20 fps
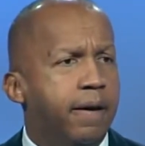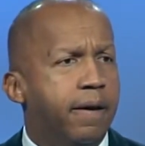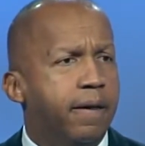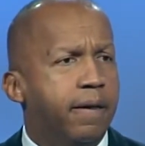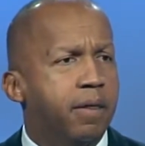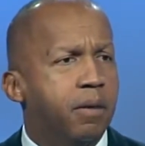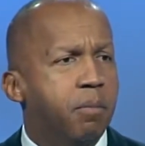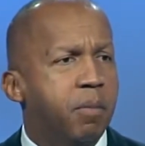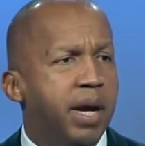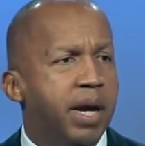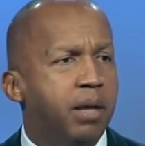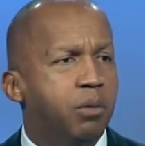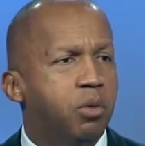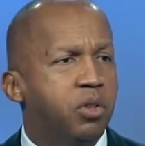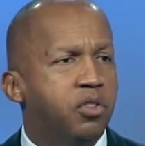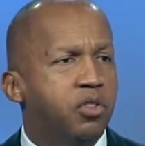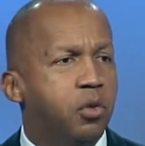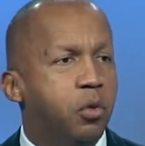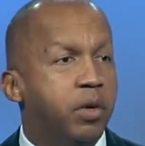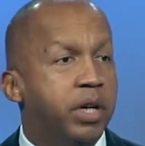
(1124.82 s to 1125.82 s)
The man
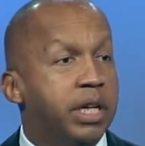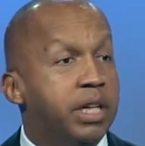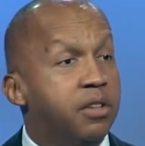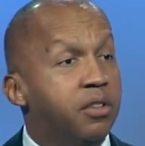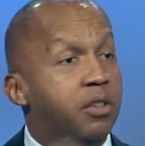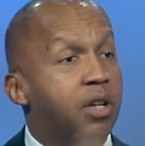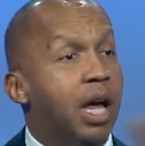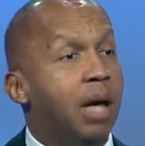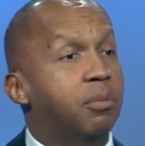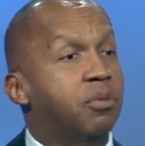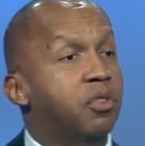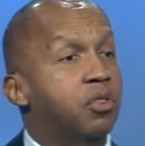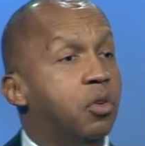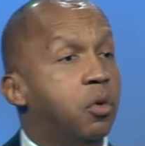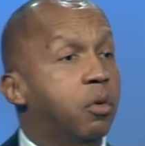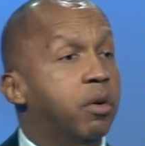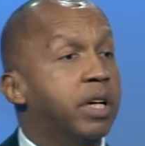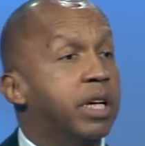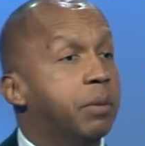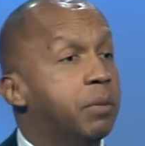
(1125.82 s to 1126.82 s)
was snoring, he stopped
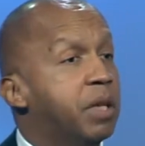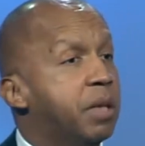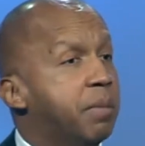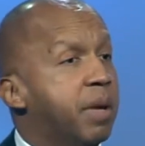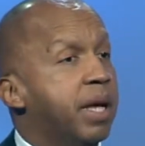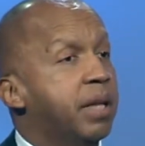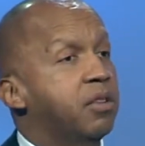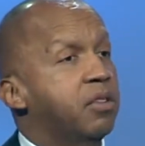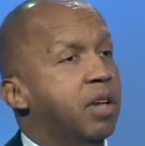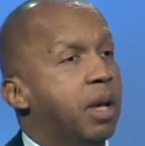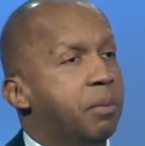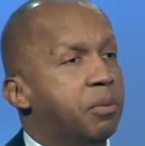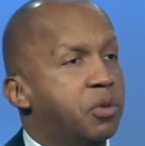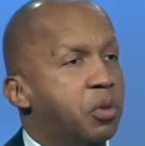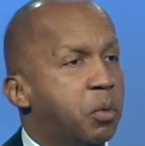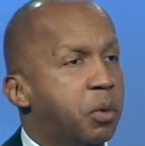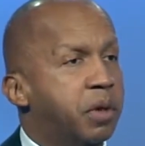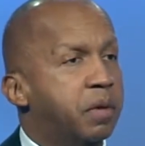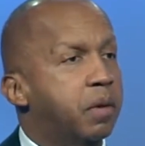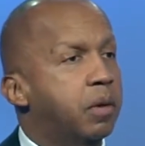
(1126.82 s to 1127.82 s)
snoring, and when the man stopped
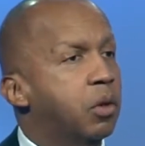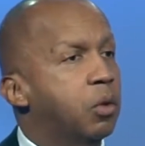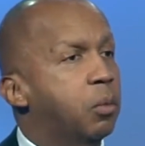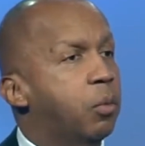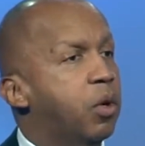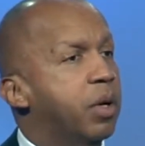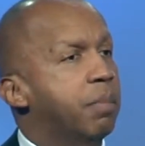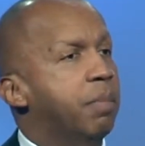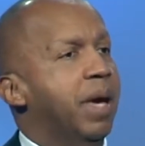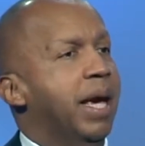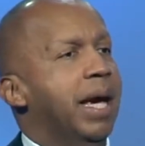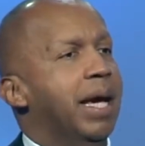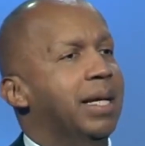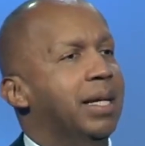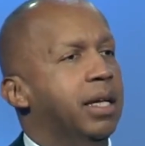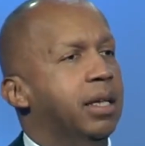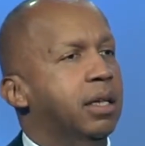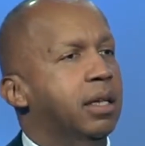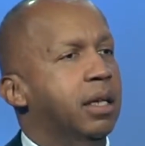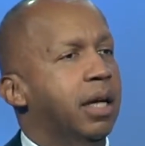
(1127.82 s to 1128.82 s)
snoring, the little boy
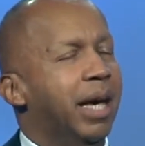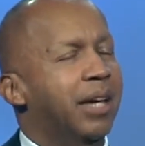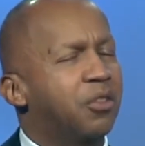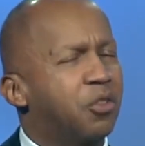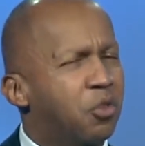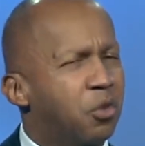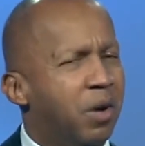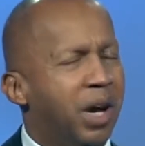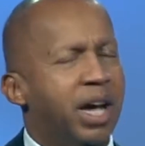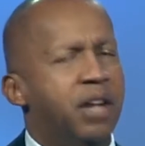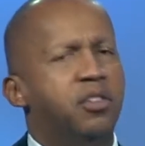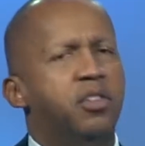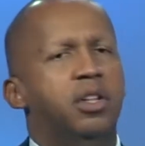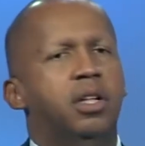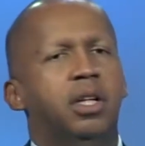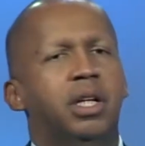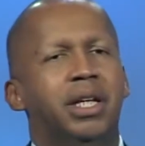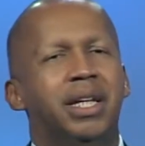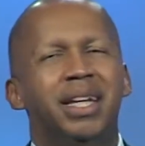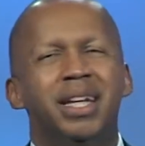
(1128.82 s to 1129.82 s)
panicked. And
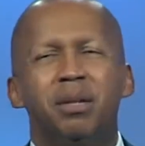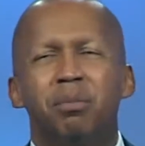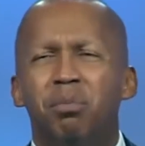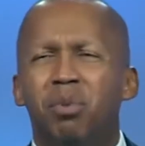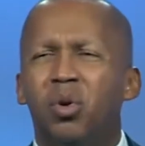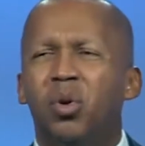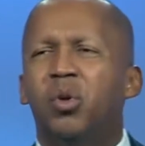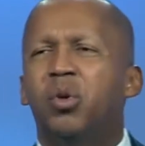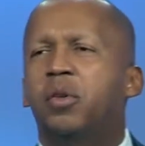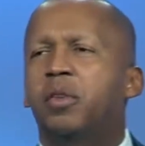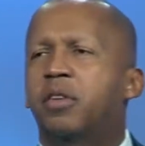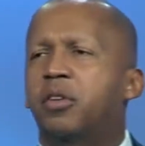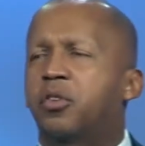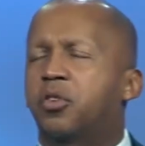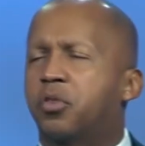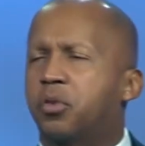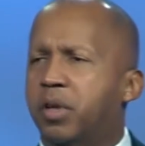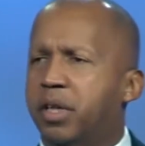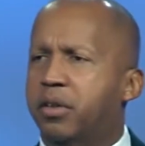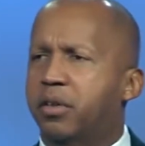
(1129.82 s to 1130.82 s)
tragically, he pulled the
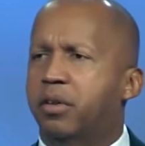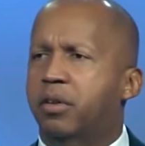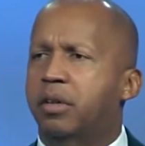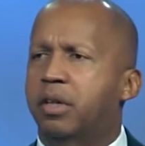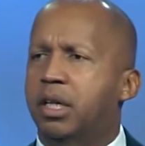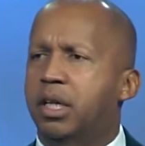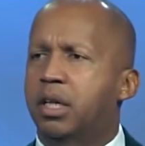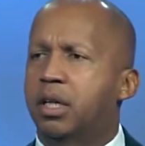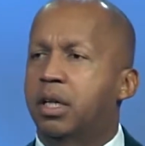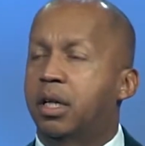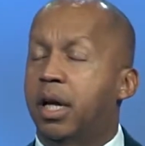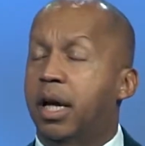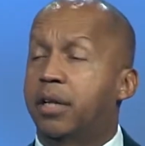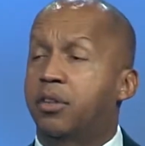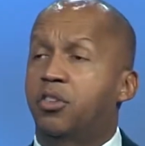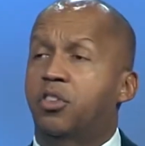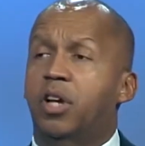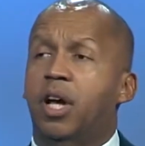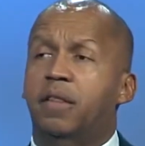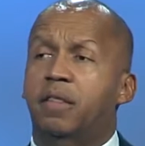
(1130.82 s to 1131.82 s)
trigger
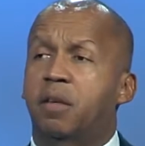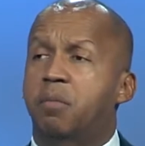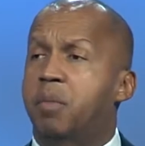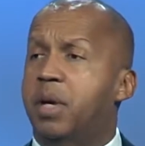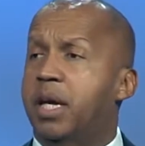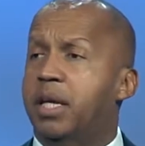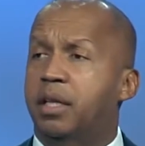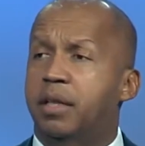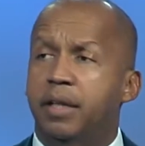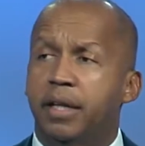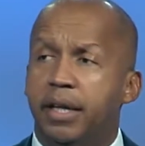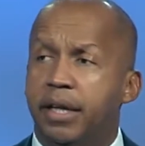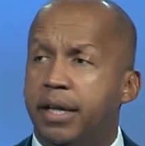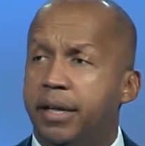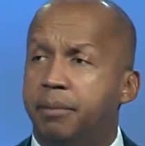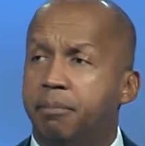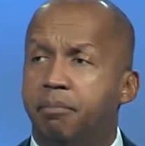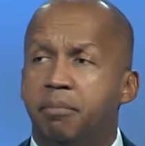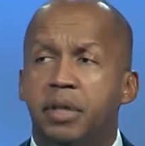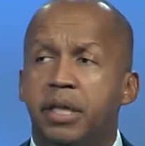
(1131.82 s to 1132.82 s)
and shot the man in the
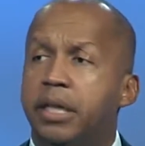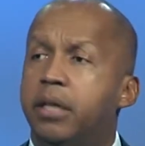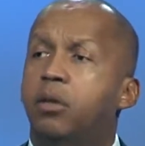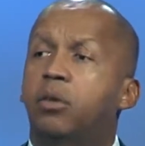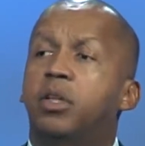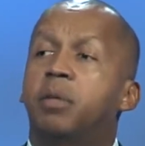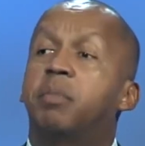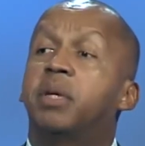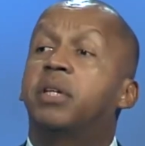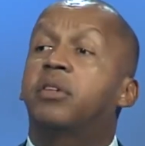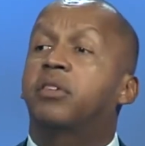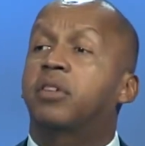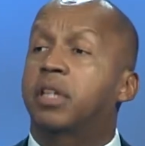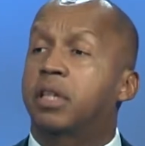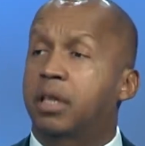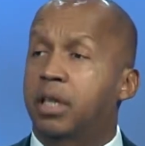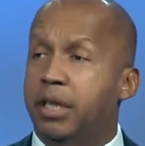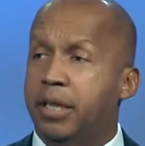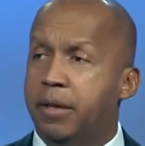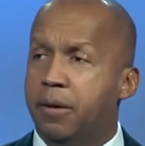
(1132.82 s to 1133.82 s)
head, killed him
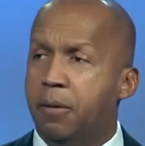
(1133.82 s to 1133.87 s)
instantly.